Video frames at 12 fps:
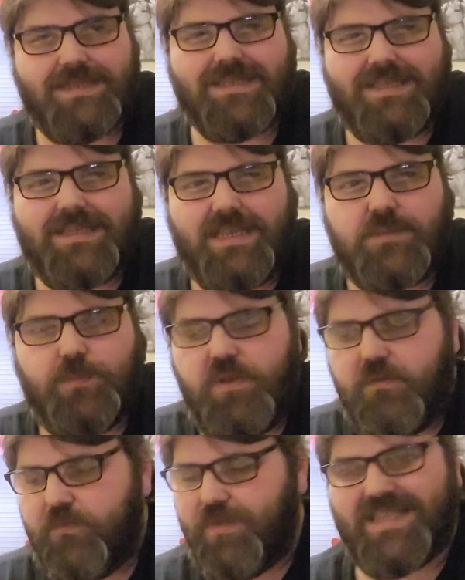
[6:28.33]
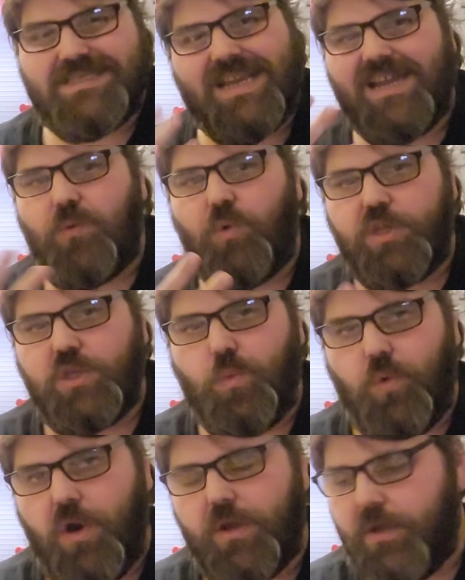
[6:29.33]
And I think that's beautiful. That's kind of what you
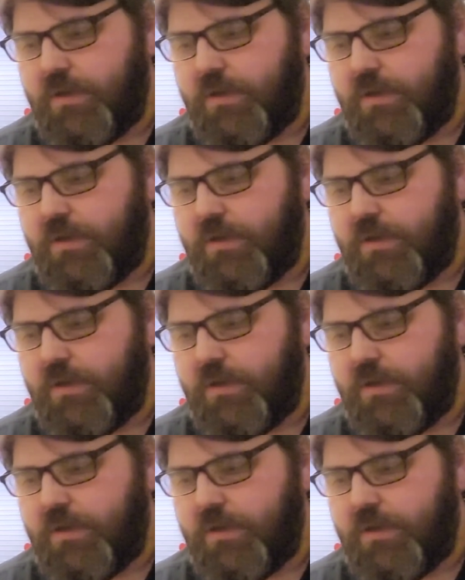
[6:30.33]
want